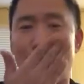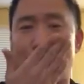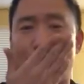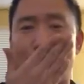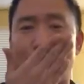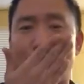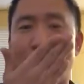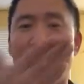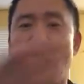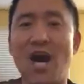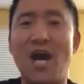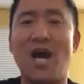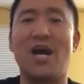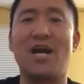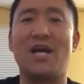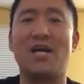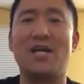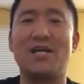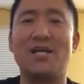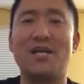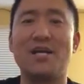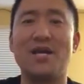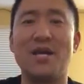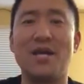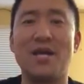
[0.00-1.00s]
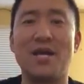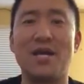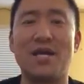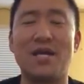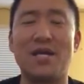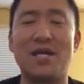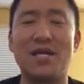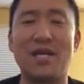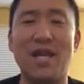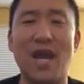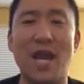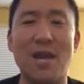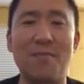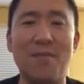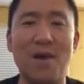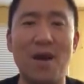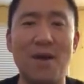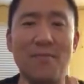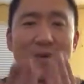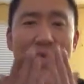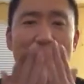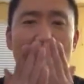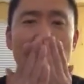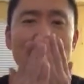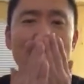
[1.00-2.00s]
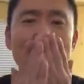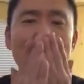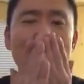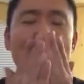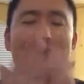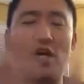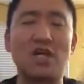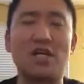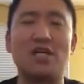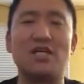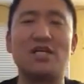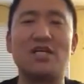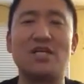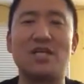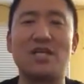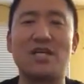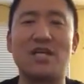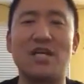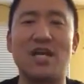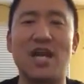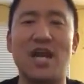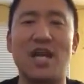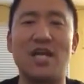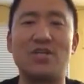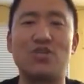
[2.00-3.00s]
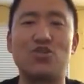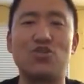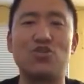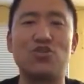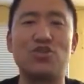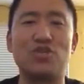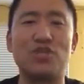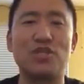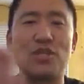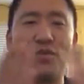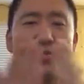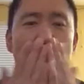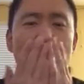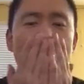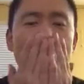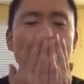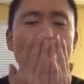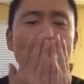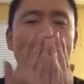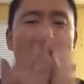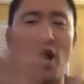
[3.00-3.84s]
Mwah. Good night, Mommy. Good night, Suji.